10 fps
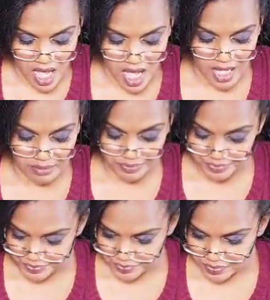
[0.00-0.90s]

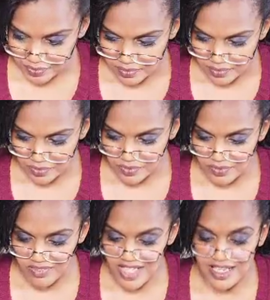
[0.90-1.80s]

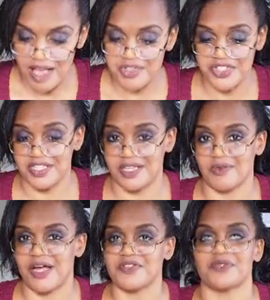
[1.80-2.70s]
And see, I was just thinking,
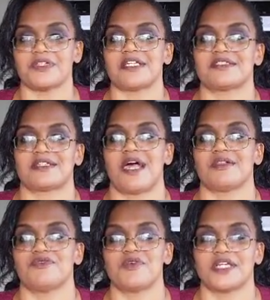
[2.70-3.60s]
wow, this relates to
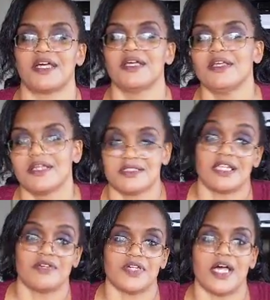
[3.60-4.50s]
California because I
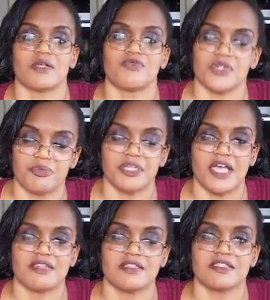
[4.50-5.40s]
live in California. But
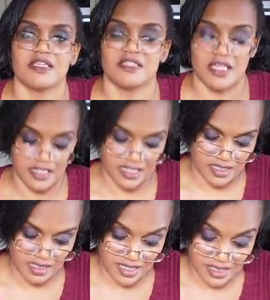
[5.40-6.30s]
yes, this is, and it
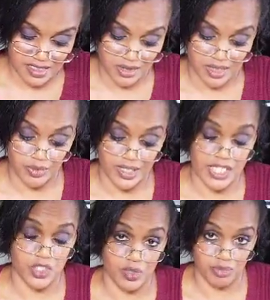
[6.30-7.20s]
doesn't necessarily
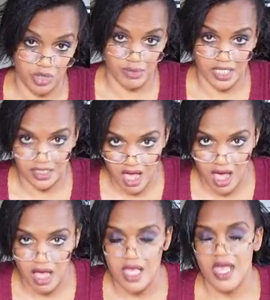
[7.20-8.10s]
relate to employment
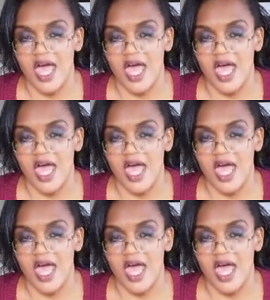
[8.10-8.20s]
law.